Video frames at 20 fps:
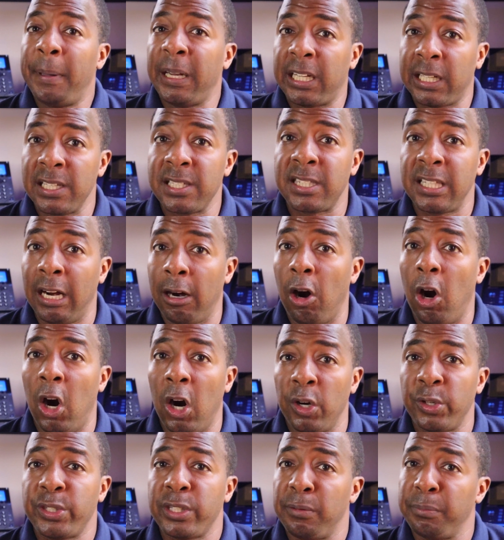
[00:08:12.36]
because there
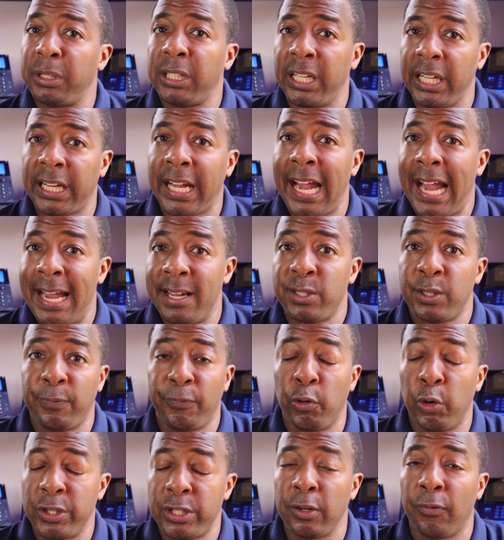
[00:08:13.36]
are some kick ass
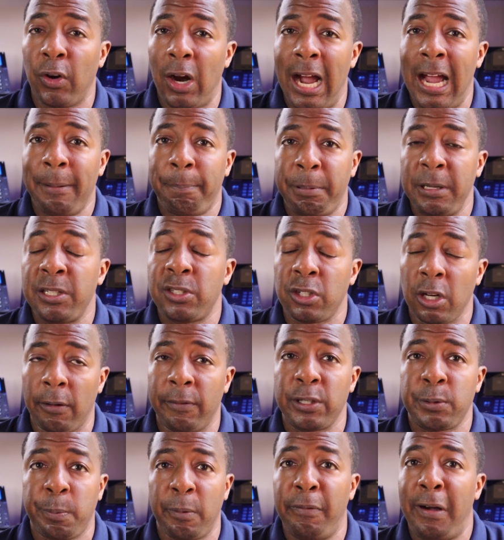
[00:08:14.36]
voice over IP
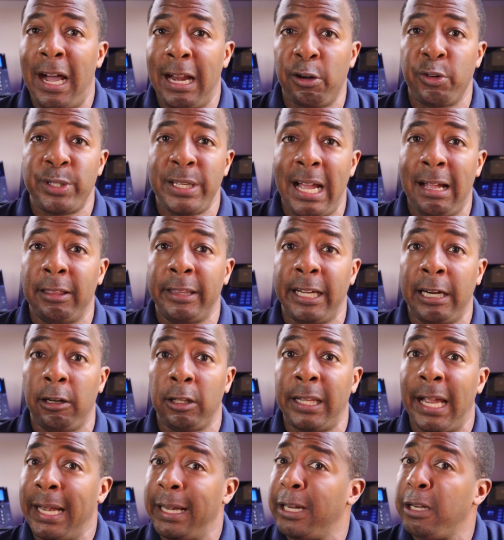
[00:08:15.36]
service providers out
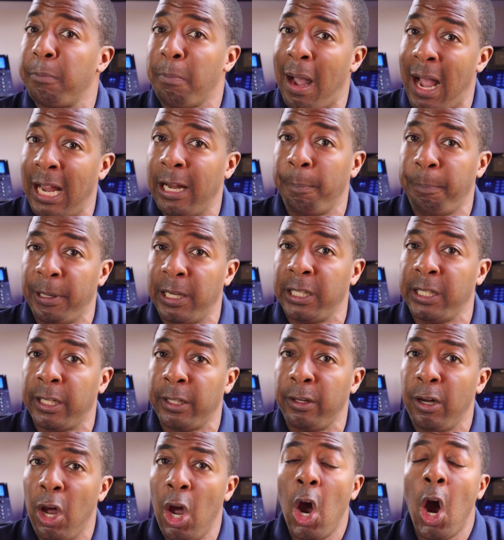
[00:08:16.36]
there that, in my
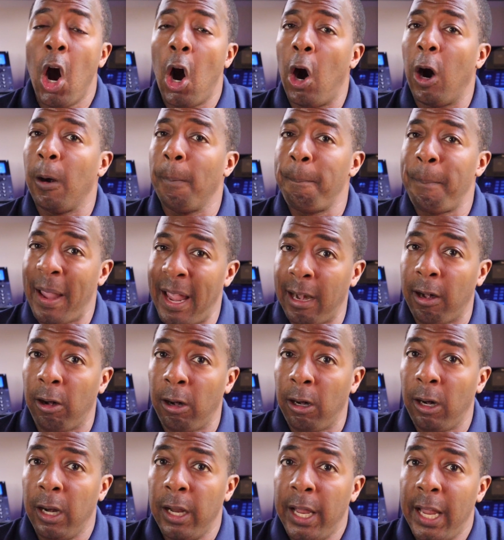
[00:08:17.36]
opinion, are
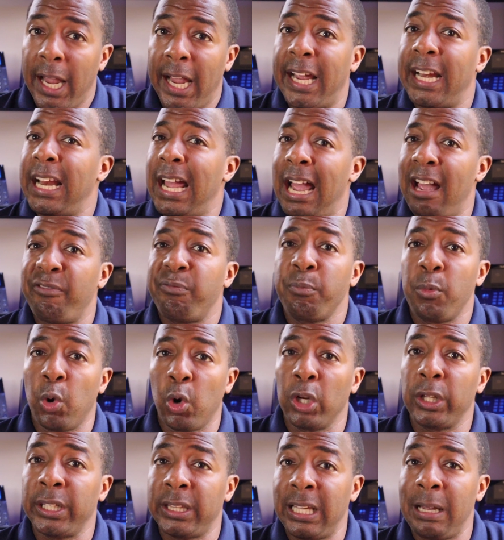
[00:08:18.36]
better and have
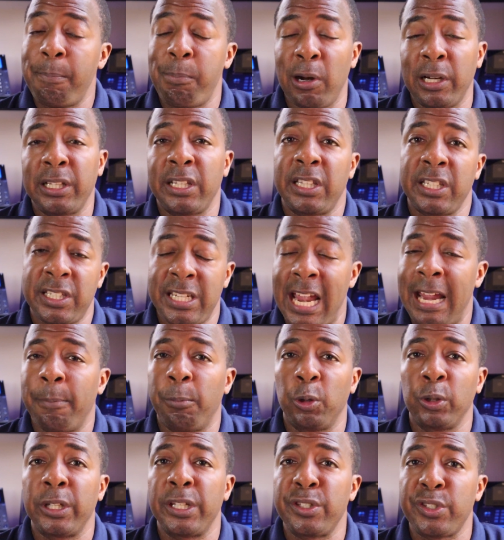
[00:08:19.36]
more that they bring to the
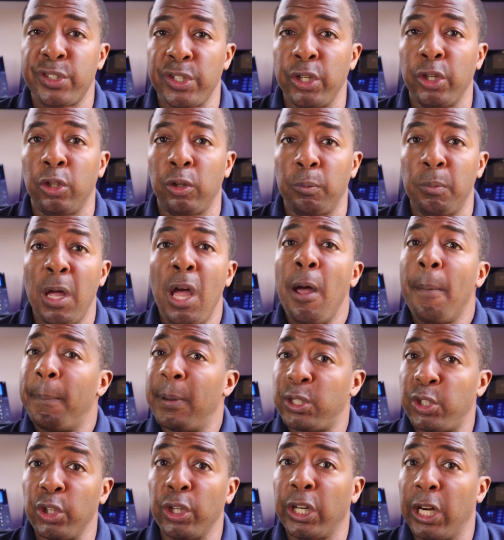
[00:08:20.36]
table than Zoom,
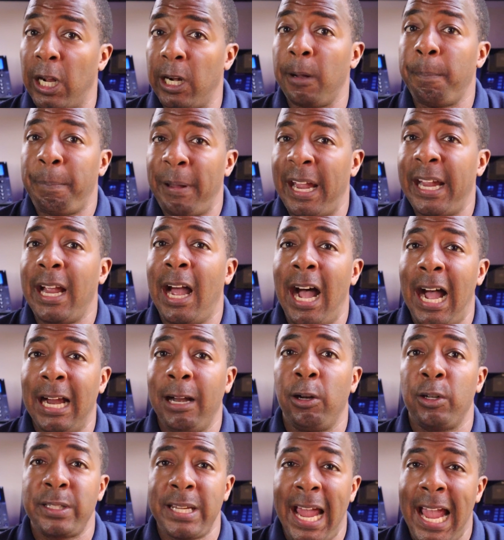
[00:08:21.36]
but you're gonna pay
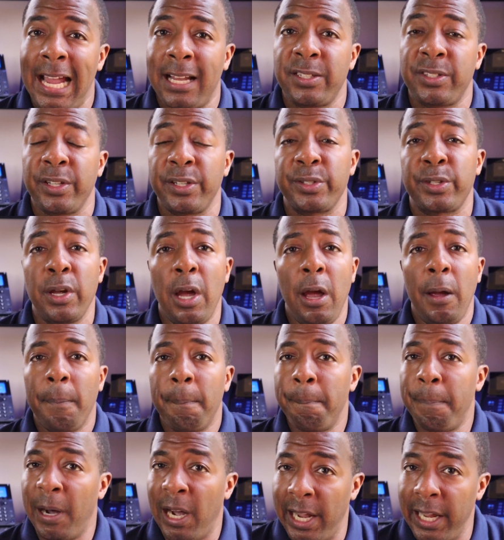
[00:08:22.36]
higher taxes.
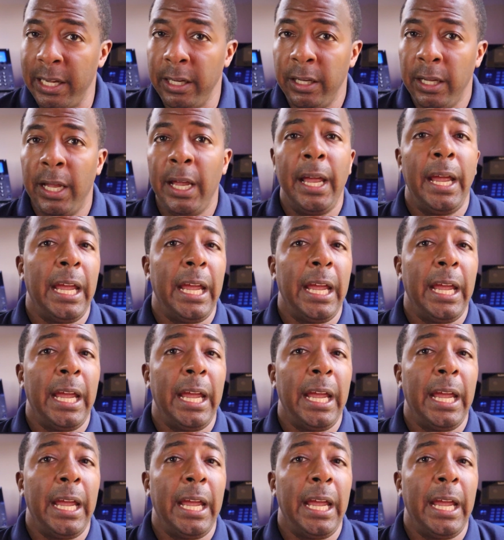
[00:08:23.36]
But